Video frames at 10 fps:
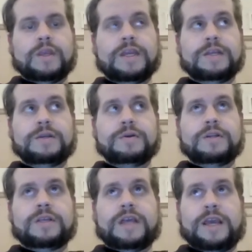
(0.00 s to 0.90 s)
it
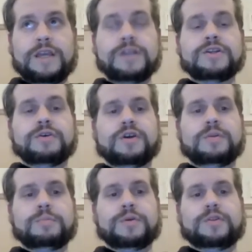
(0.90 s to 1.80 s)
can do it,
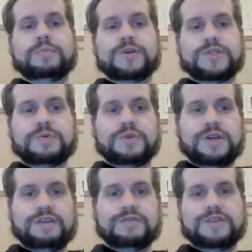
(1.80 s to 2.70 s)
but the person would
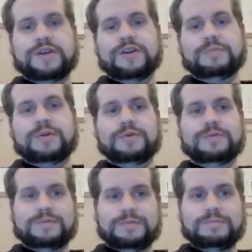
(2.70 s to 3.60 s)
have to get up and
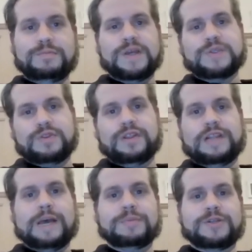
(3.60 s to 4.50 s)
mess with the
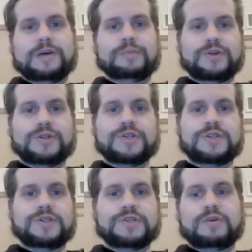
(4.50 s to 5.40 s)
laptop, which is
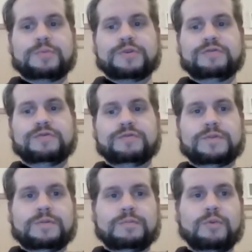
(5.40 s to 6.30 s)

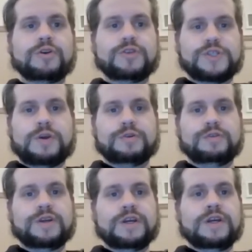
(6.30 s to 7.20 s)
more
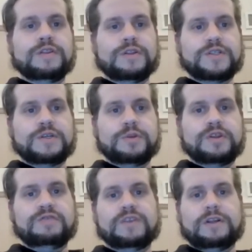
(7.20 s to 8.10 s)
disruptive than
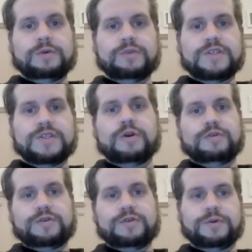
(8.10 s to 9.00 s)
somebody fiddling with a
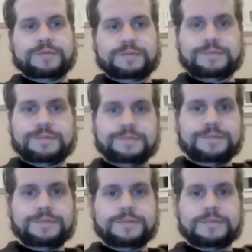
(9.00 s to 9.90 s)
smartphone,
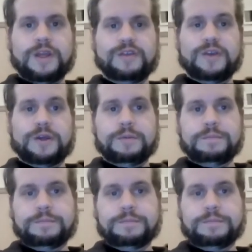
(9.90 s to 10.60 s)
I think.